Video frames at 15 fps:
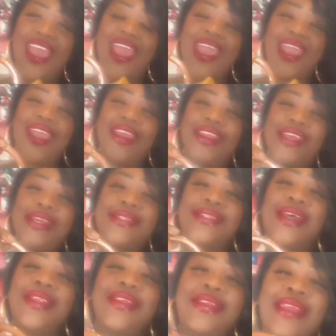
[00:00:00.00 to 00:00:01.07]
And
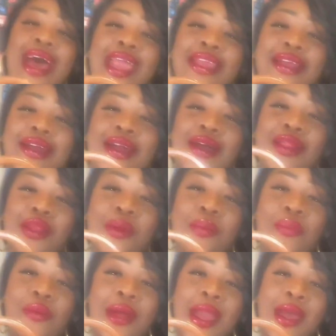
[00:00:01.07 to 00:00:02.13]
it's a light
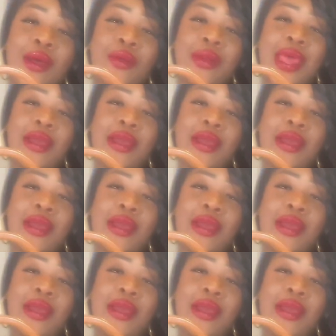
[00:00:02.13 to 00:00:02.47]
color brown,